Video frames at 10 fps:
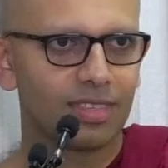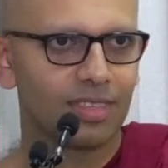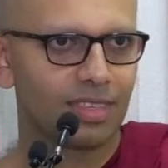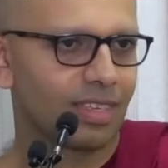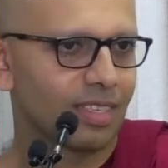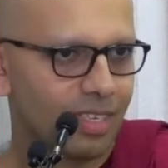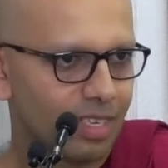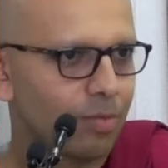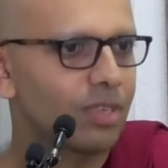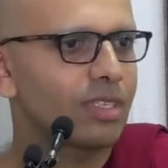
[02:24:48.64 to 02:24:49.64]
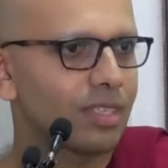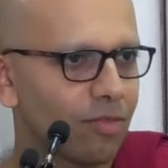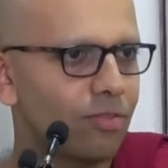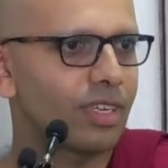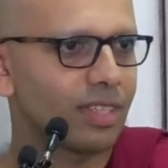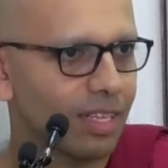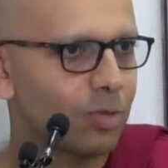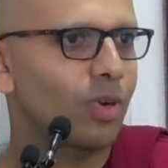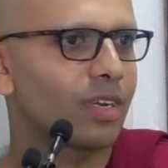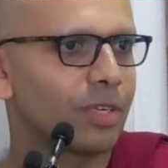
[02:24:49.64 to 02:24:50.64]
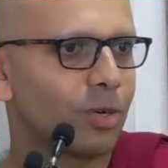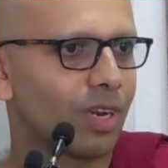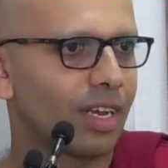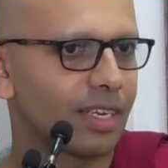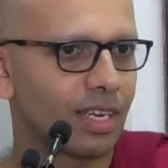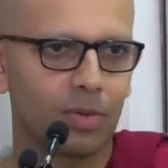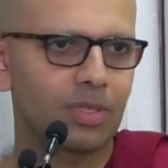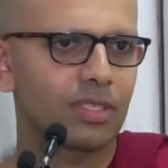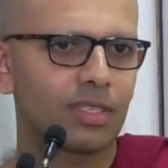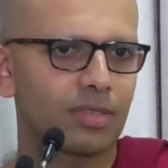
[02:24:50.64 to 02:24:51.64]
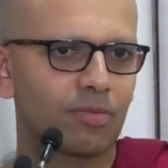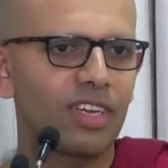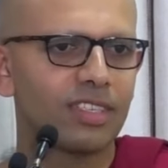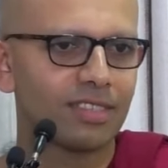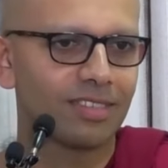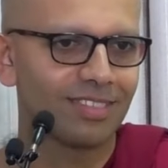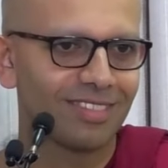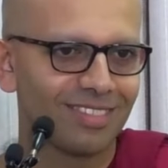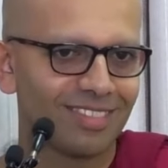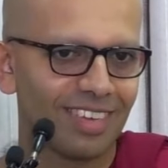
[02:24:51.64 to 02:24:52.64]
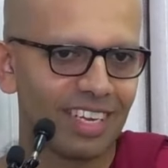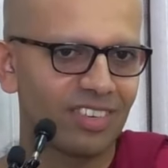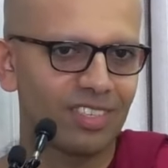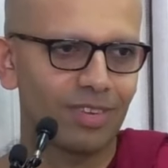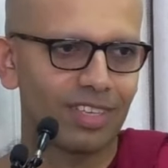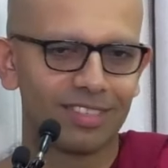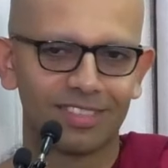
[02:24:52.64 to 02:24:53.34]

It, eh, brings suffering. That's why we don't like it. Otherwise, it's, it's fine. Hatred is fine.